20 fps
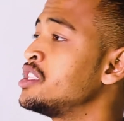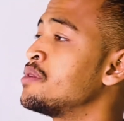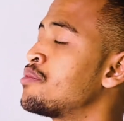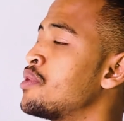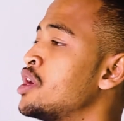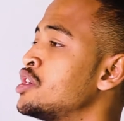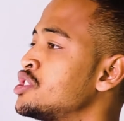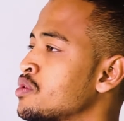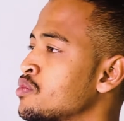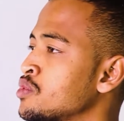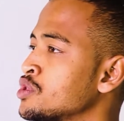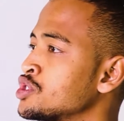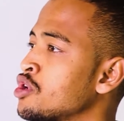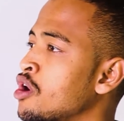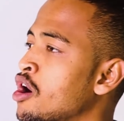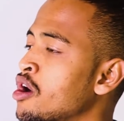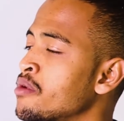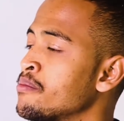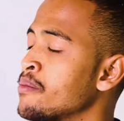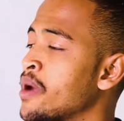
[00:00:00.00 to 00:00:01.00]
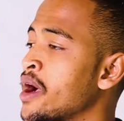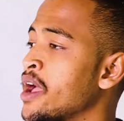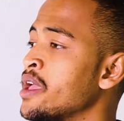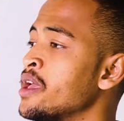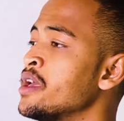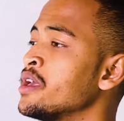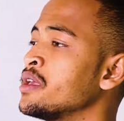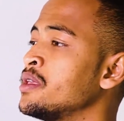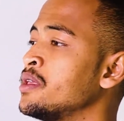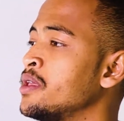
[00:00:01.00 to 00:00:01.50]
the pressure was gone, my
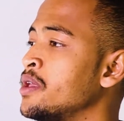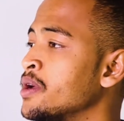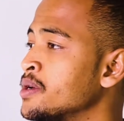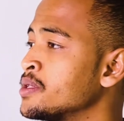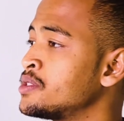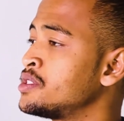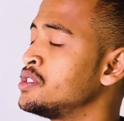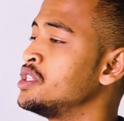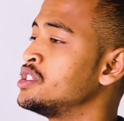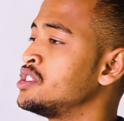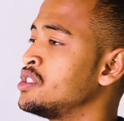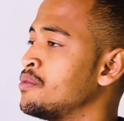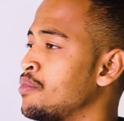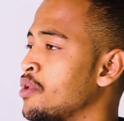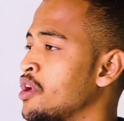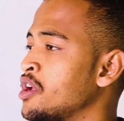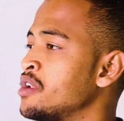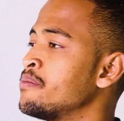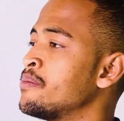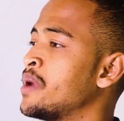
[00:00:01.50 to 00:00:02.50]
guilt disappeared,